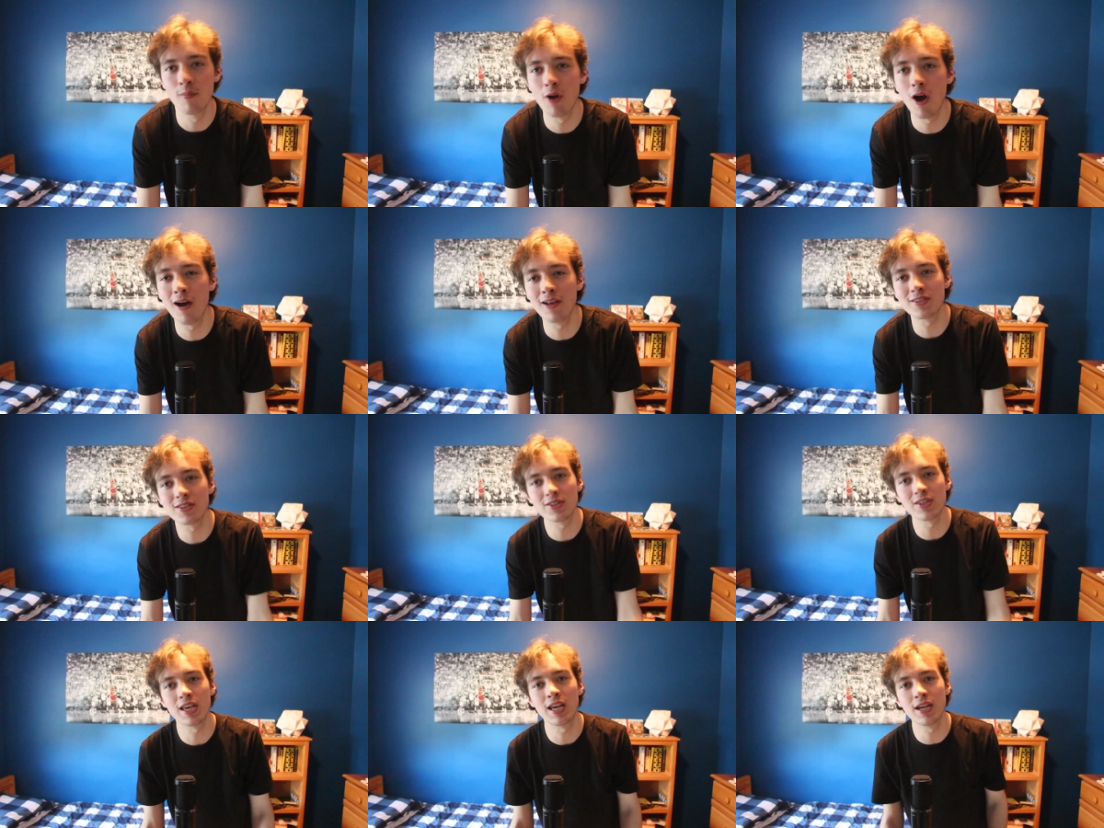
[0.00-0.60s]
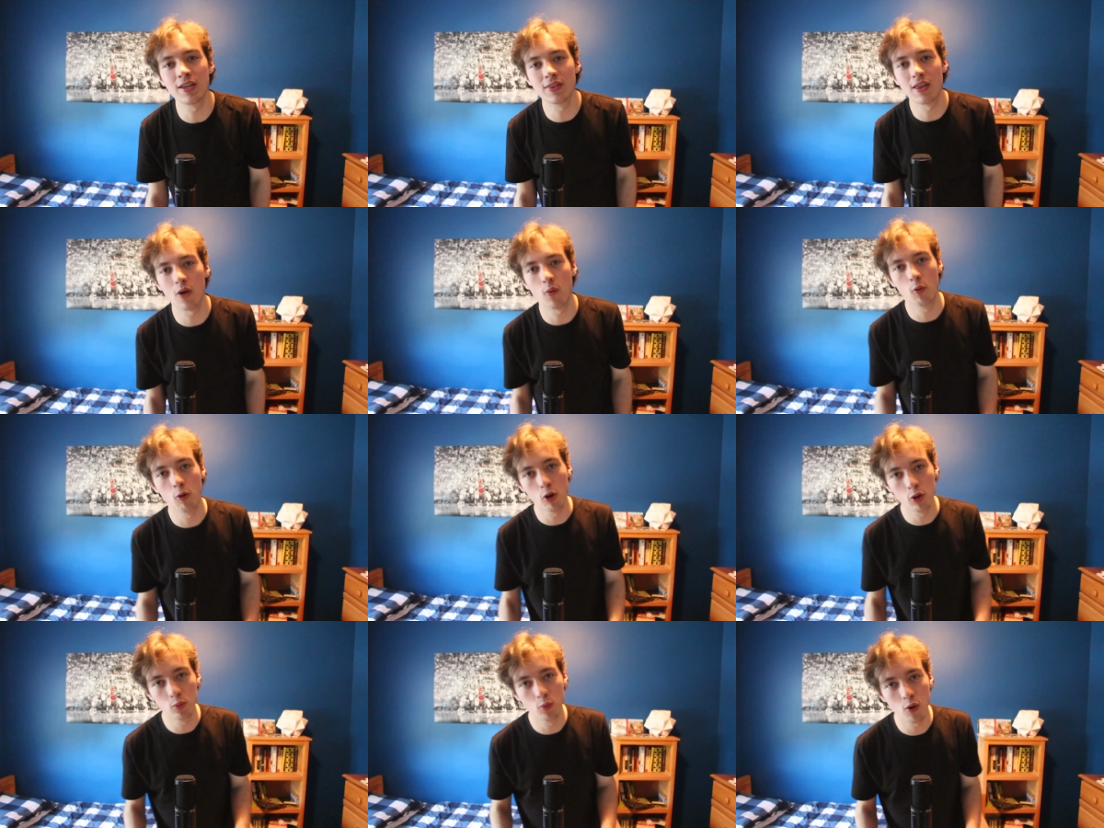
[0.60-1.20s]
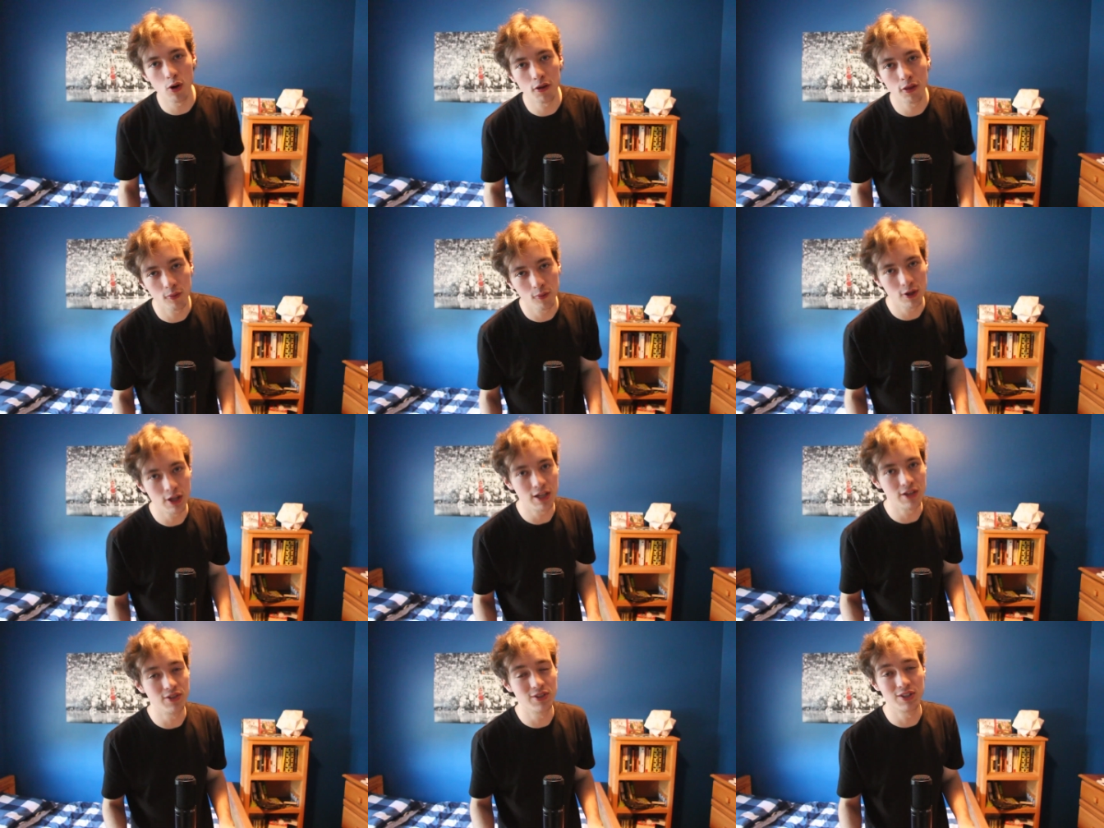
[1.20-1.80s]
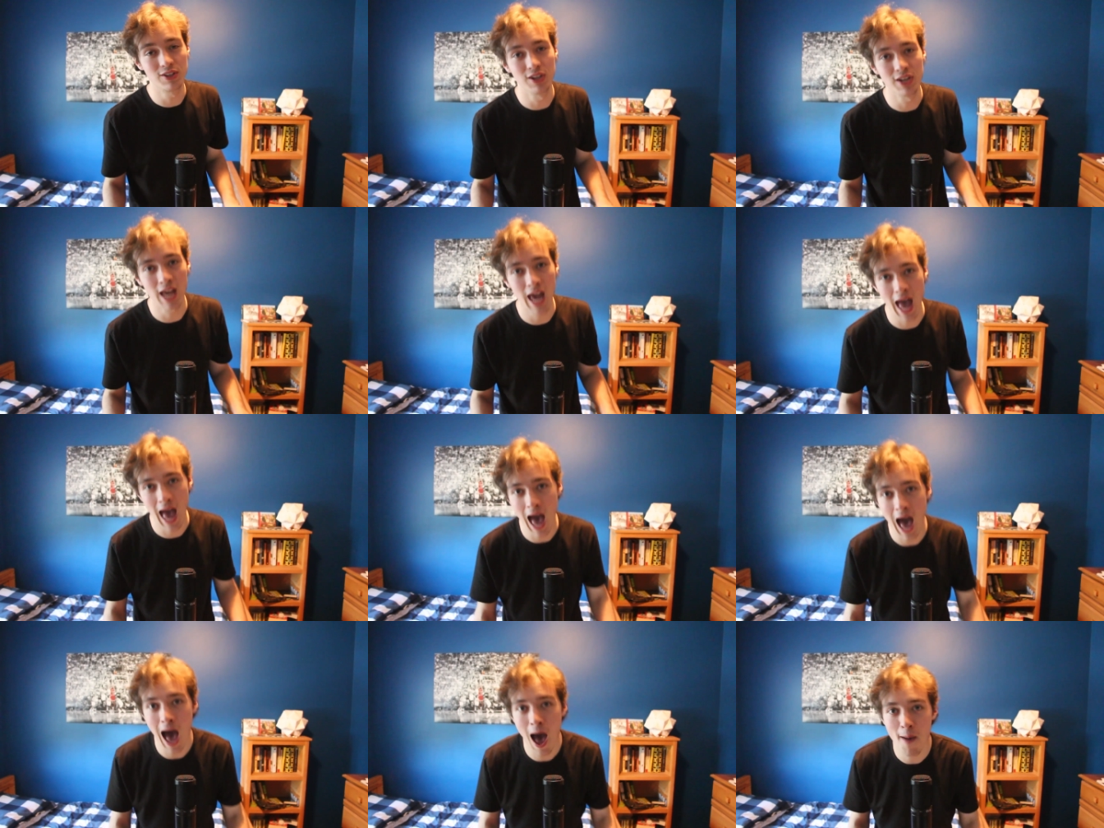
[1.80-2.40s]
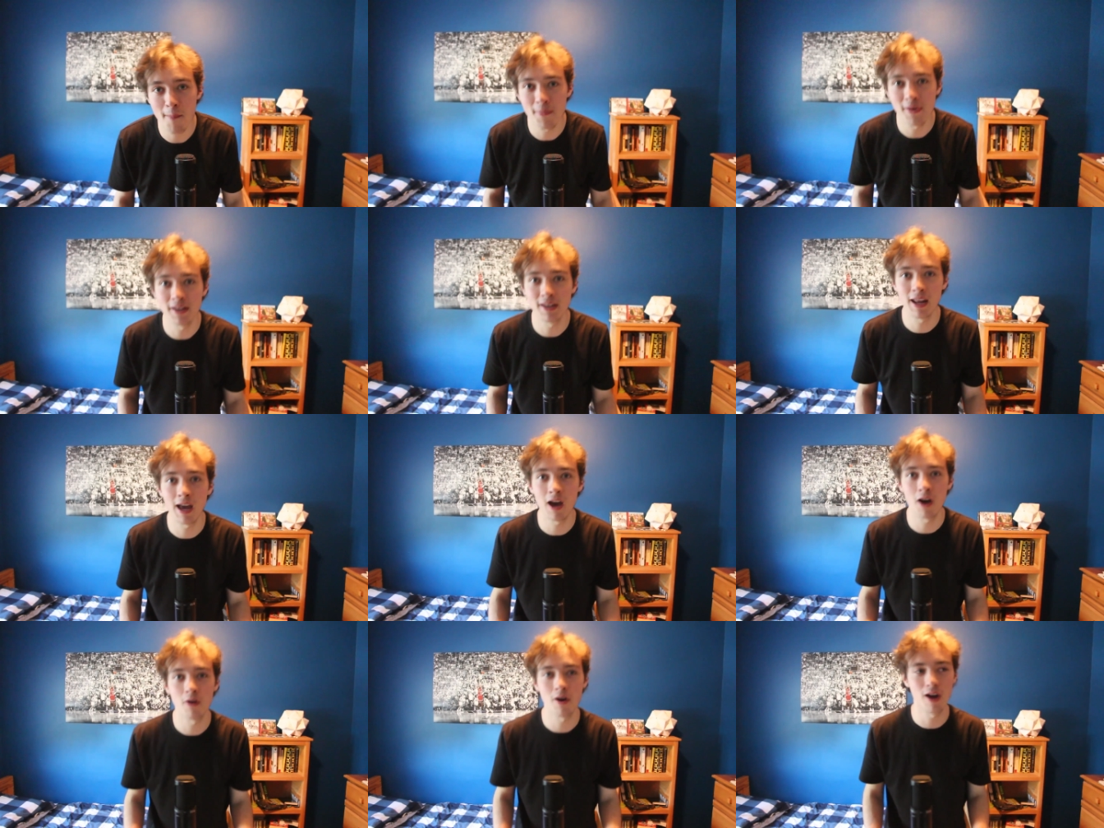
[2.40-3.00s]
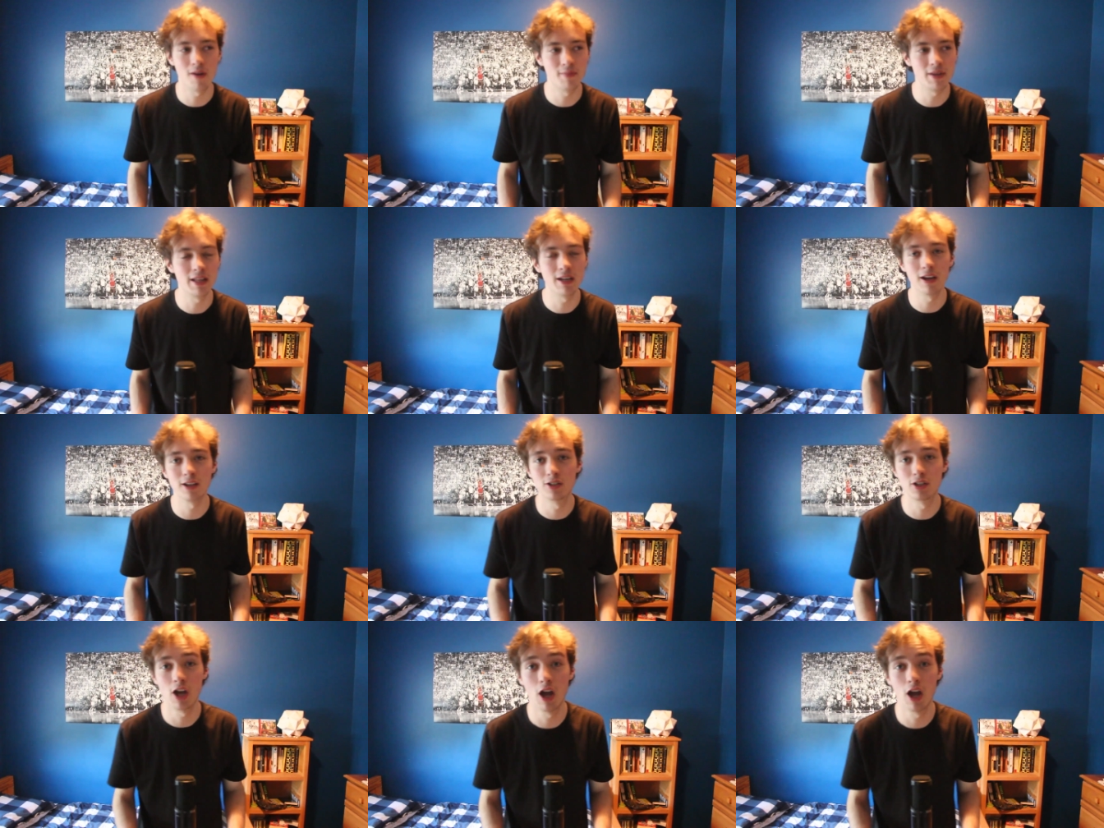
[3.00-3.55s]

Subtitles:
I'm not saying that World War III is gonna happen now. I mean,